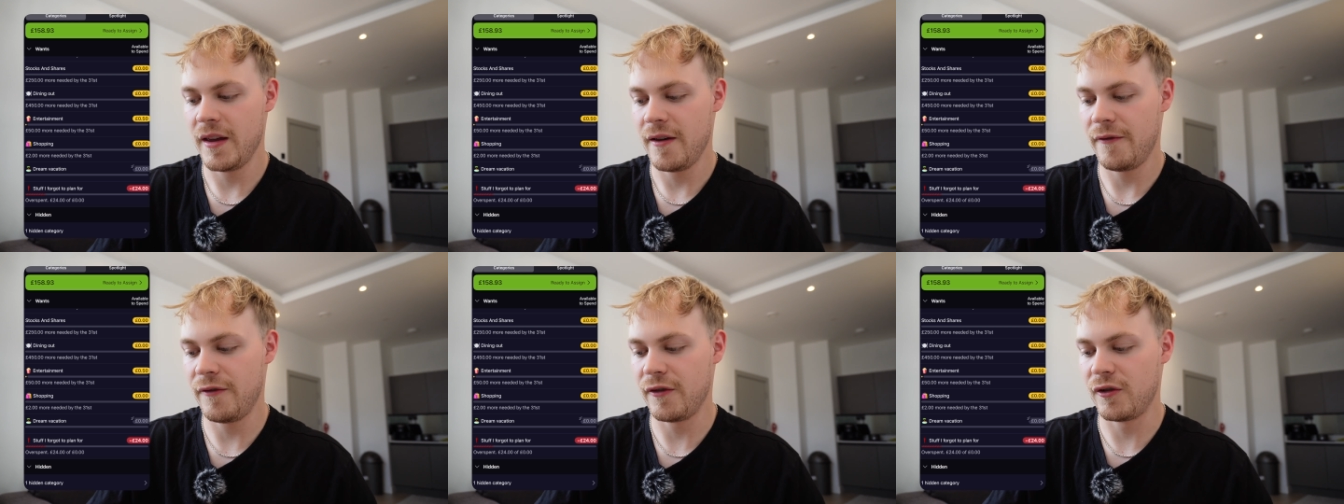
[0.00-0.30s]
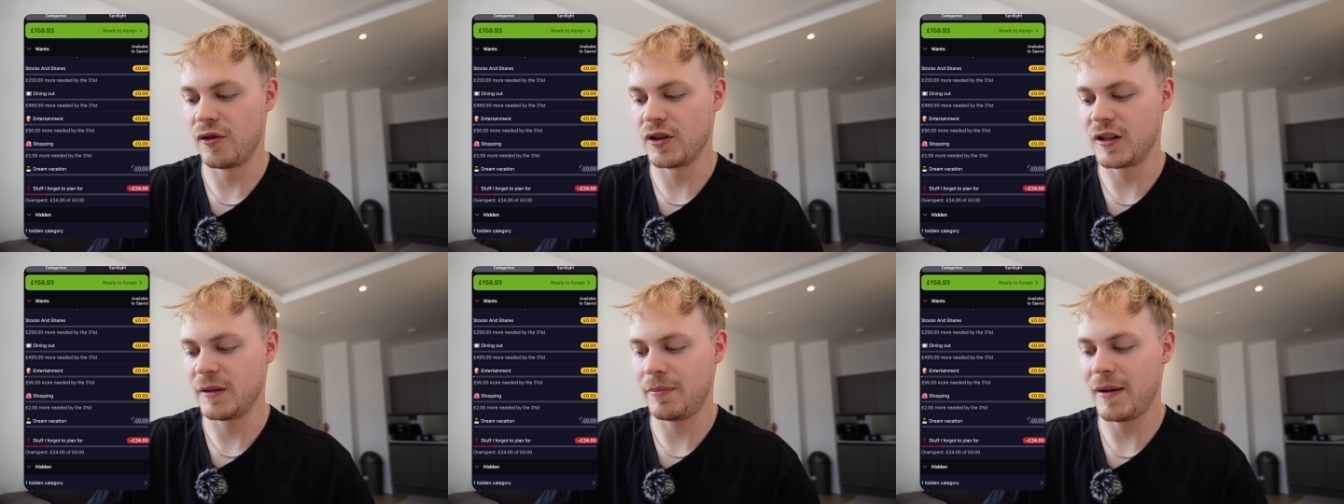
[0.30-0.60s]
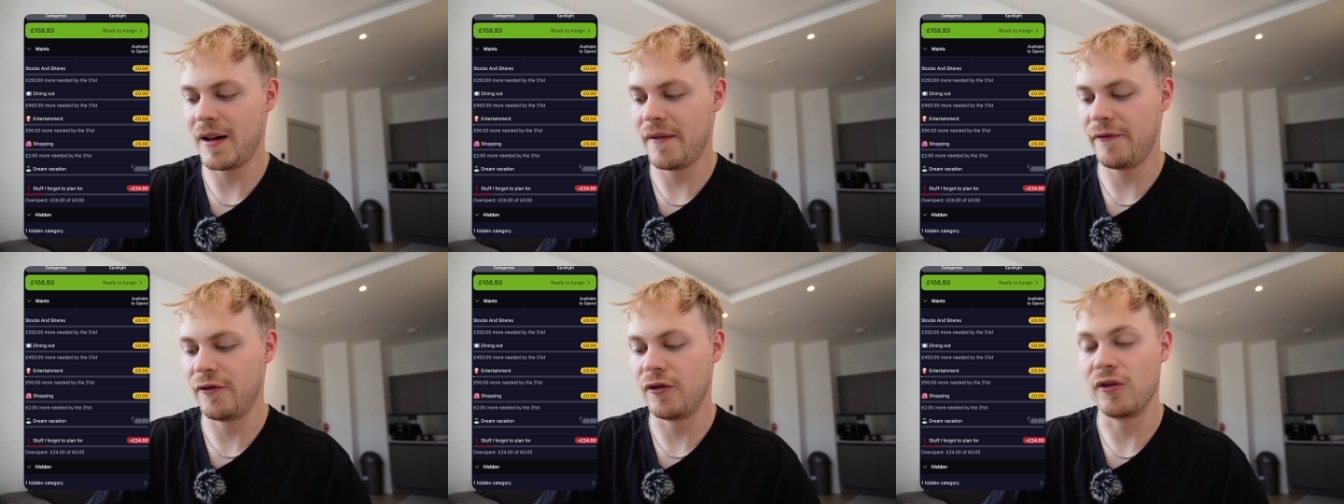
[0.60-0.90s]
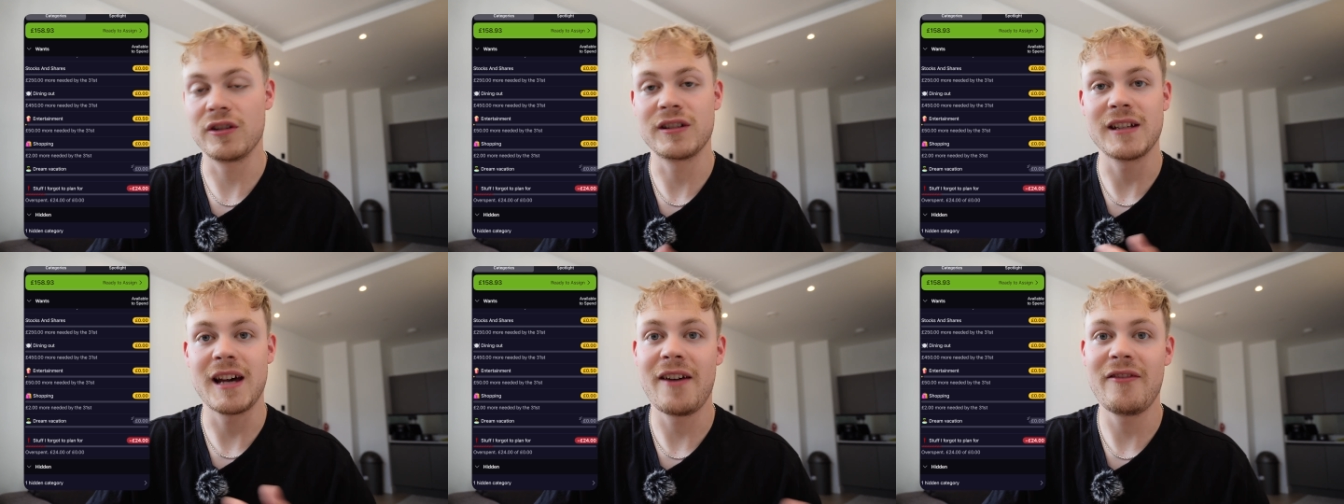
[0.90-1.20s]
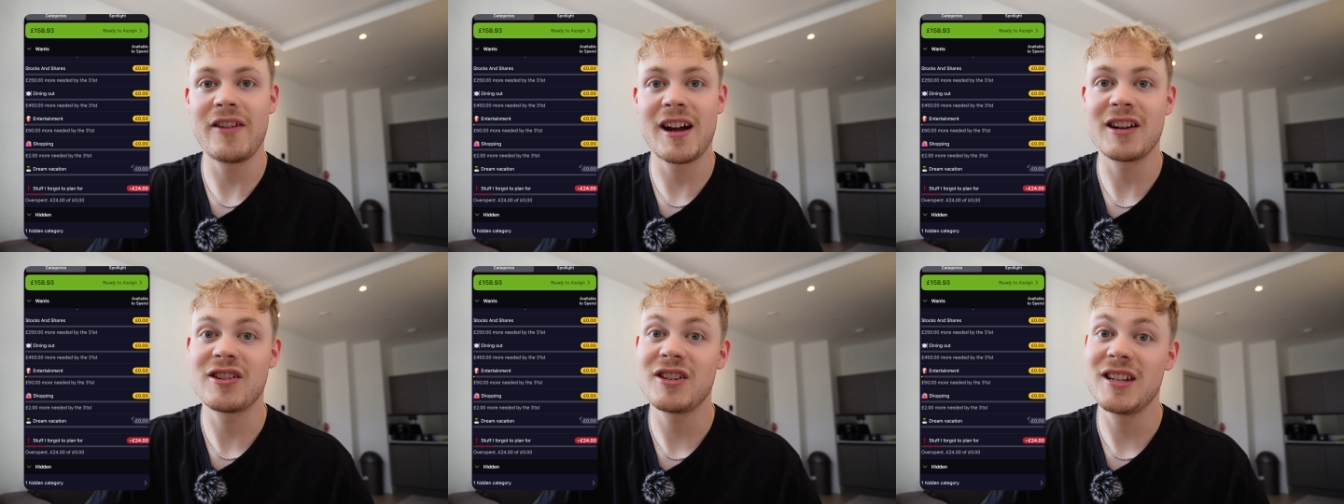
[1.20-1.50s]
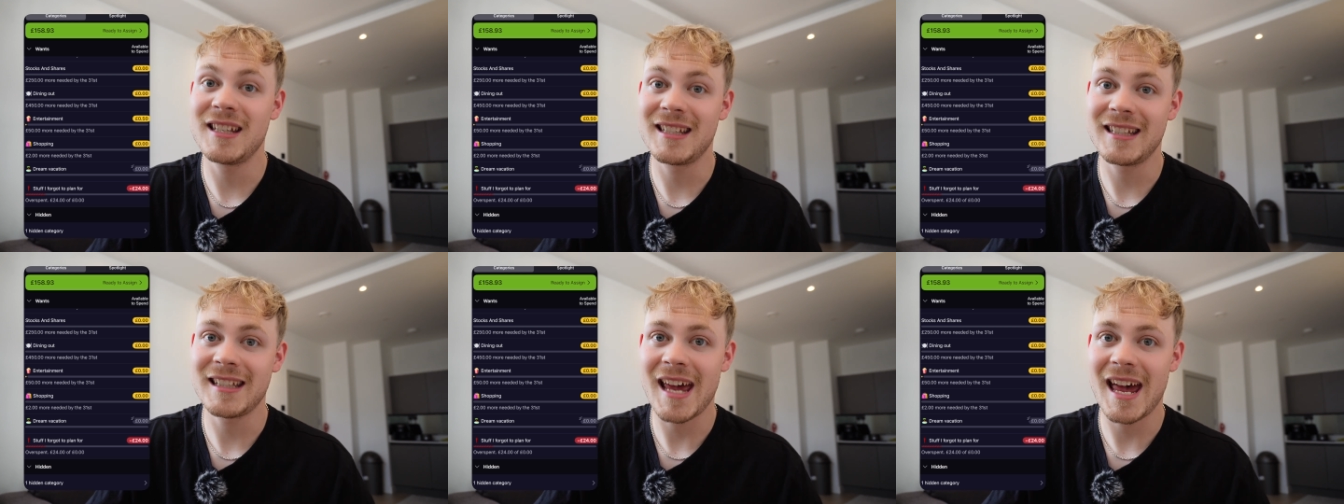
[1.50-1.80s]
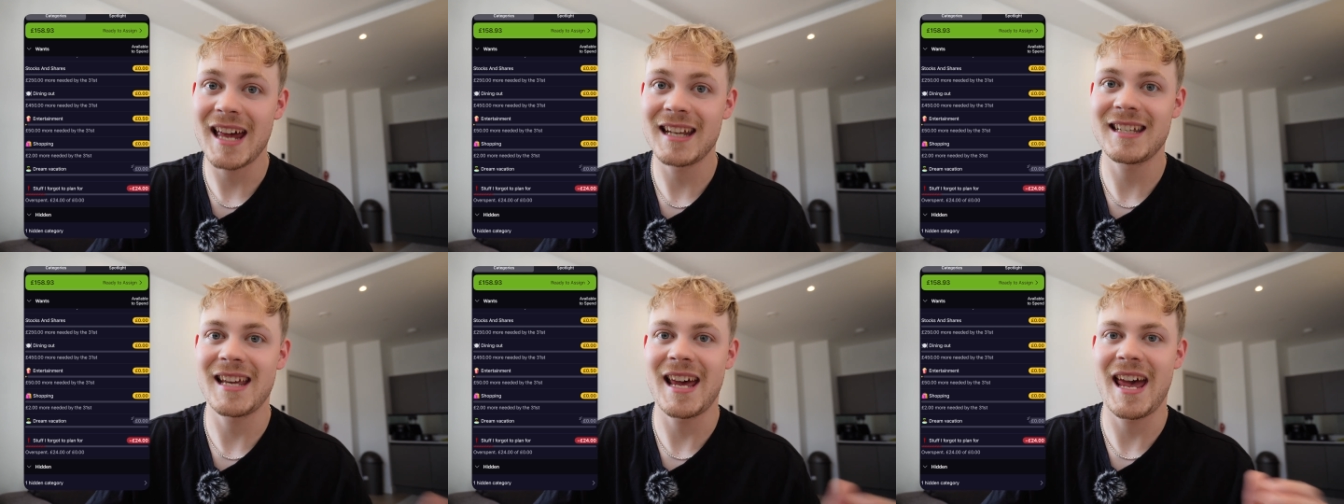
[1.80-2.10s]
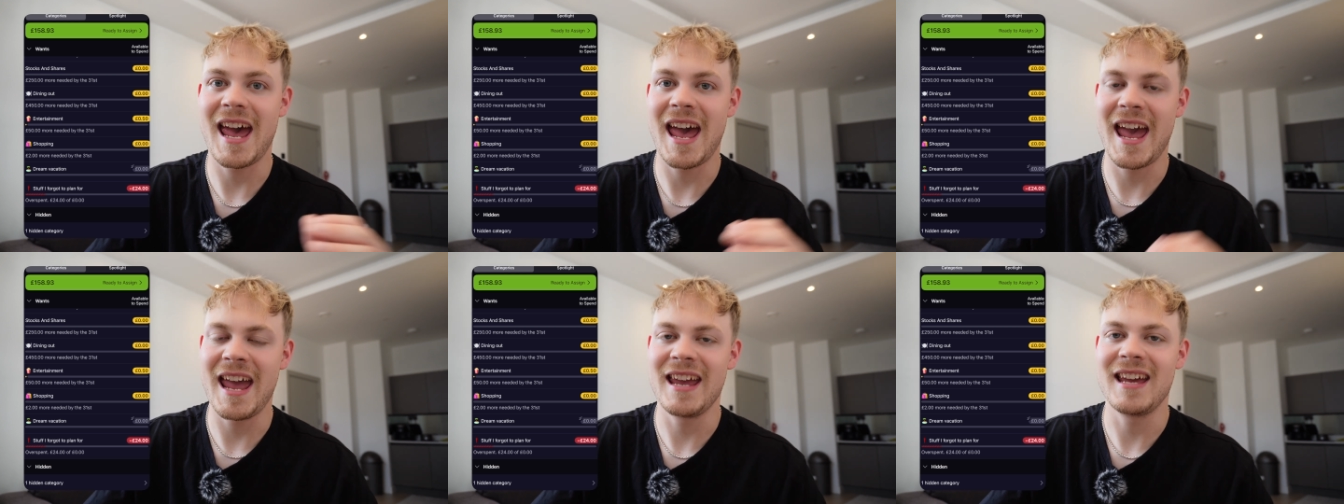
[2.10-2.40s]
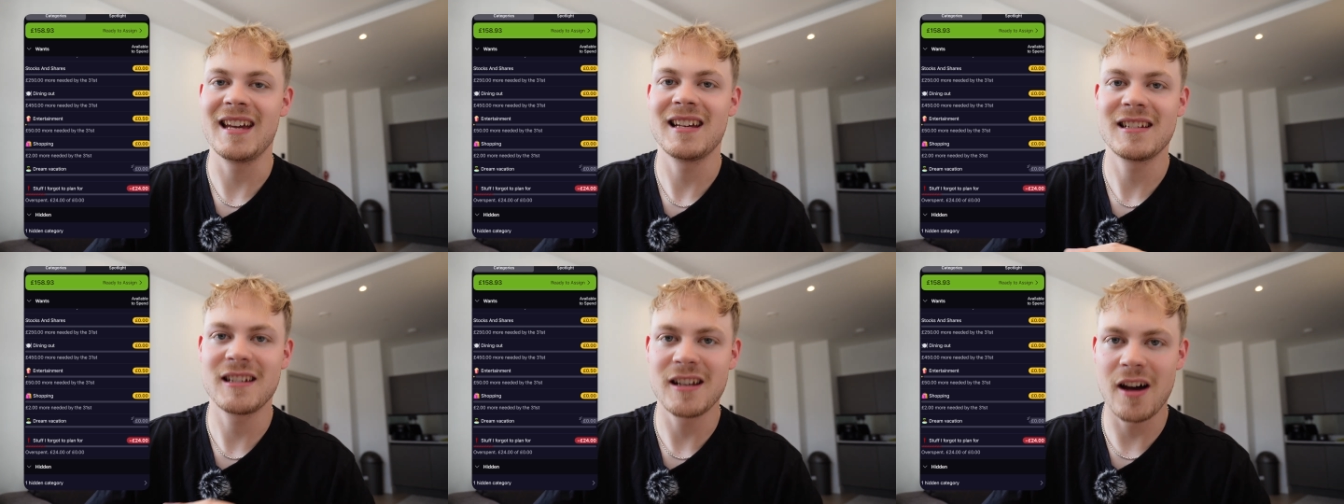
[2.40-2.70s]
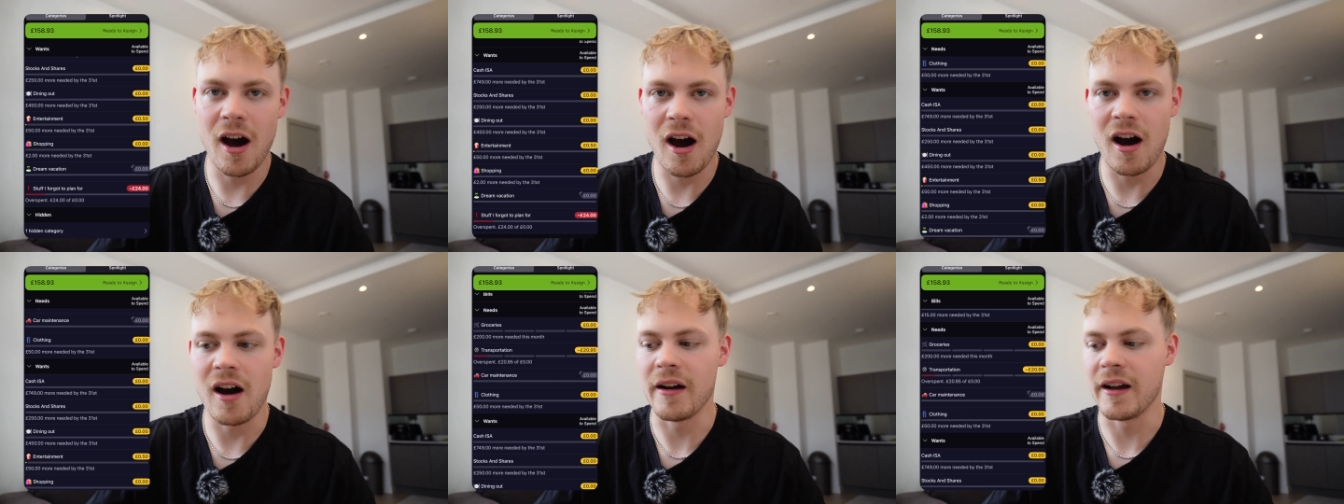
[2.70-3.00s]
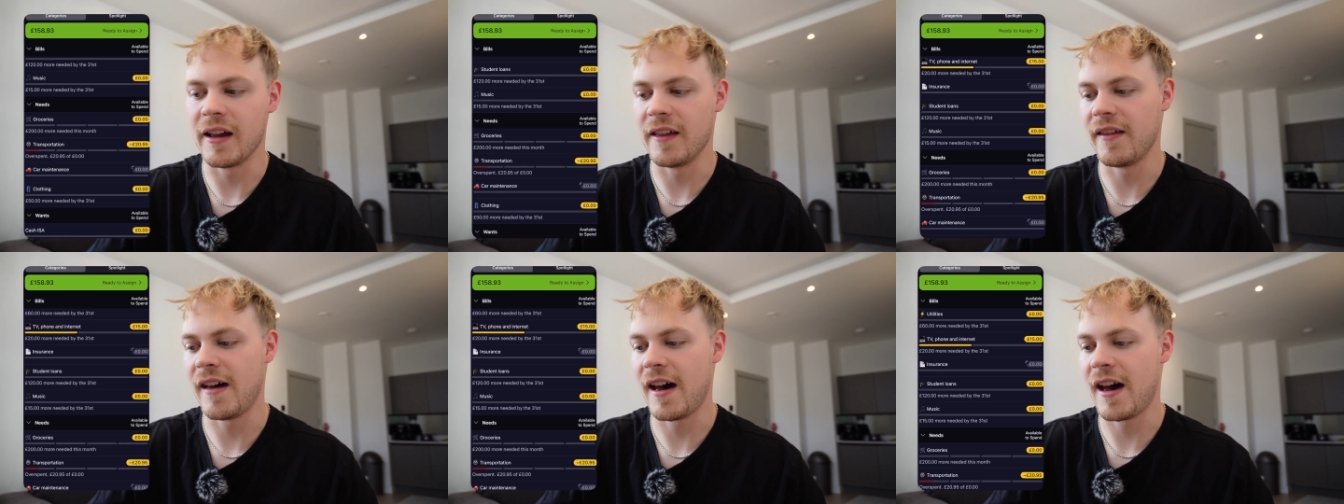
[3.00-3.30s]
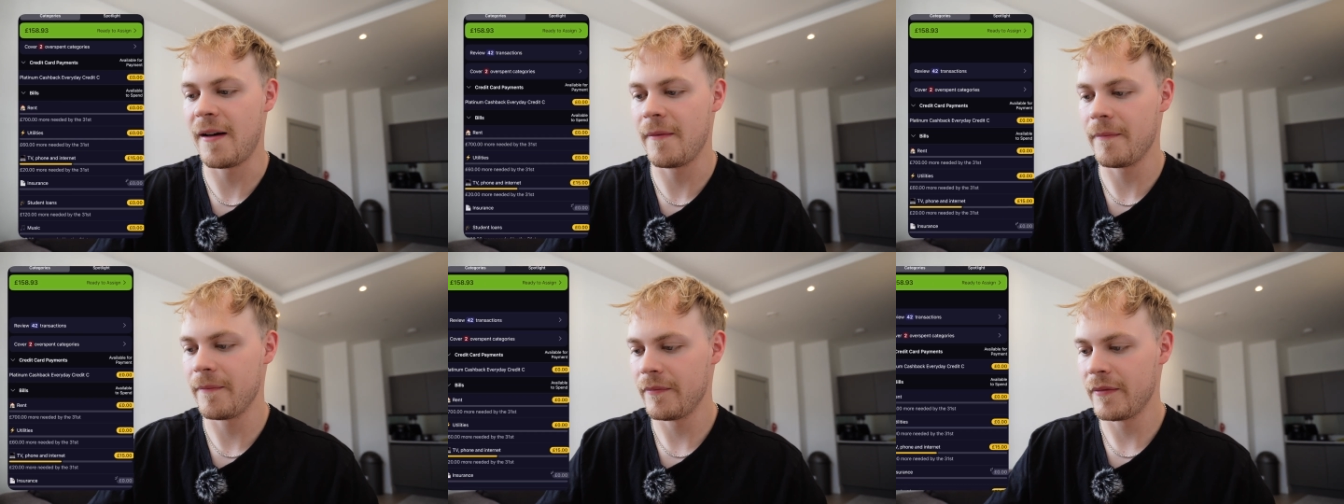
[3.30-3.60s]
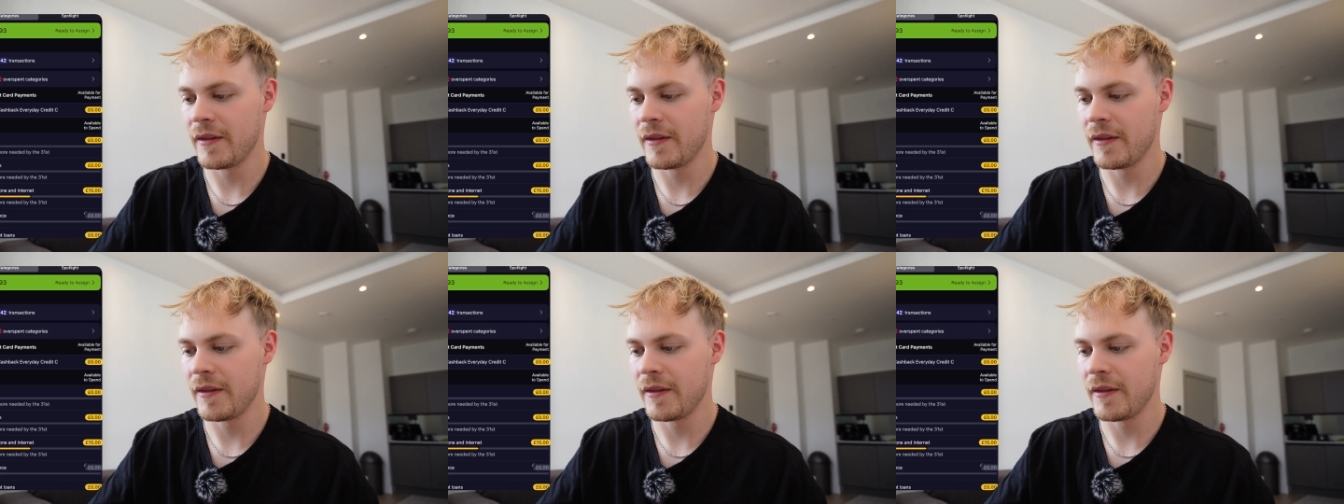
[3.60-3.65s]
forgot to plan for because I haven't actually set a target there.